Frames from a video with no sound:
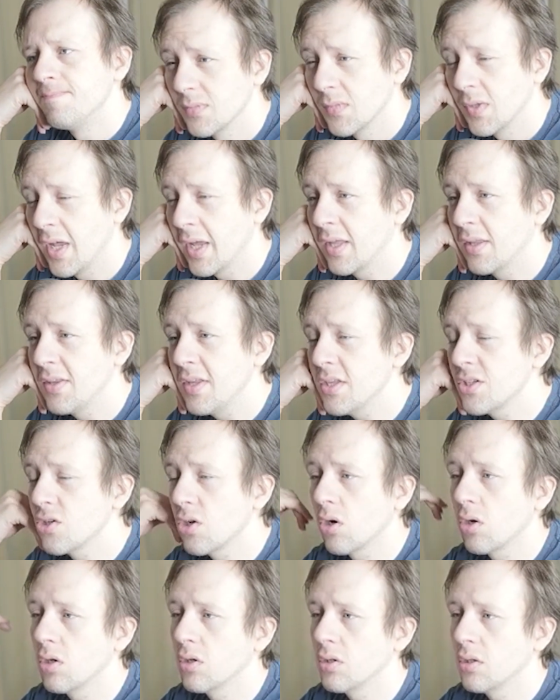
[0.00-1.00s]
Like these
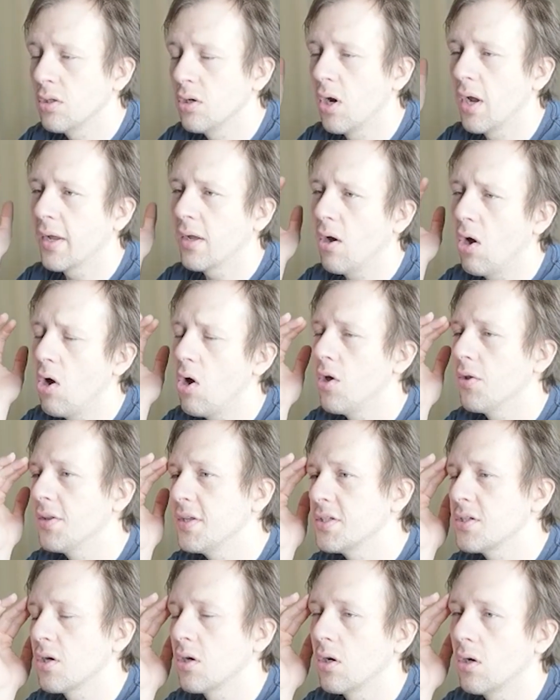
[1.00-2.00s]
are, you're like, oh,
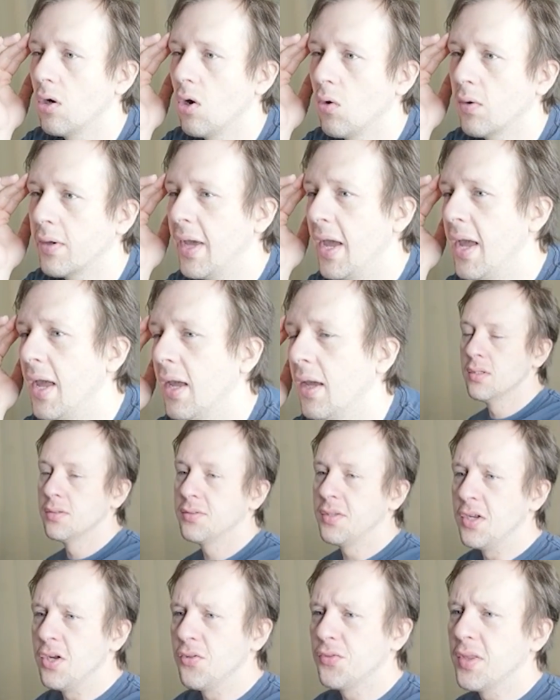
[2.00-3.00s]
these are okay.
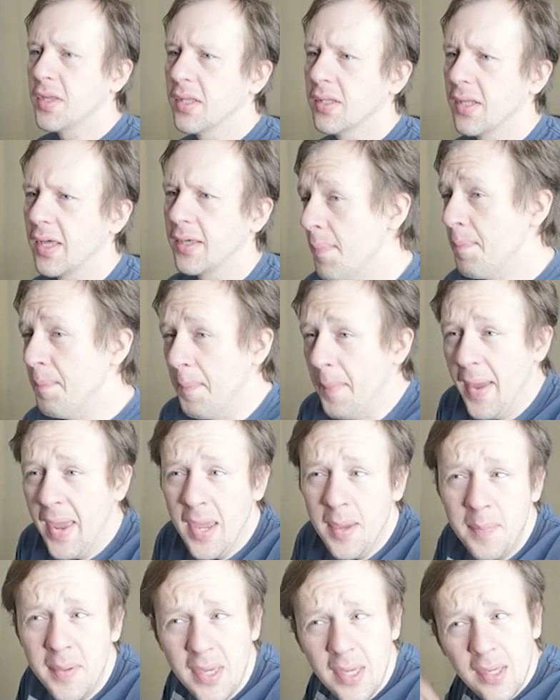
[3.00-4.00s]
Then you're thinking like,
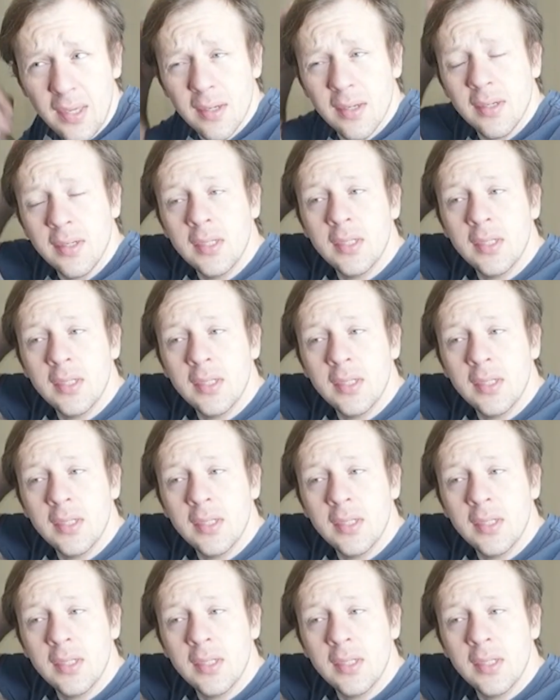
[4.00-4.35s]
maybe